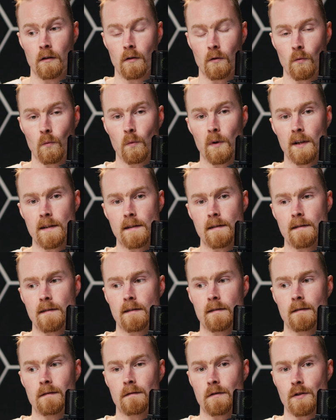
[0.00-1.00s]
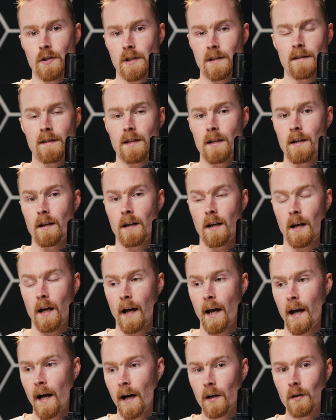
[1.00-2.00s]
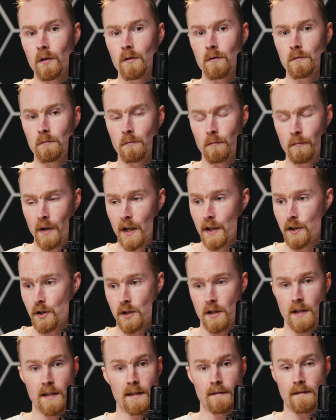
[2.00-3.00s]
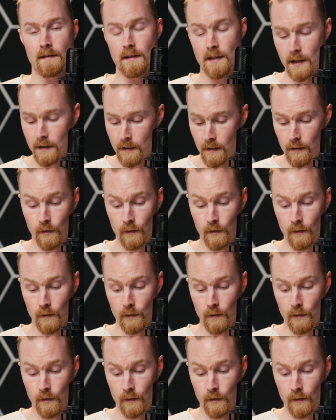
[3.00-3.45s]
was just how much this didn't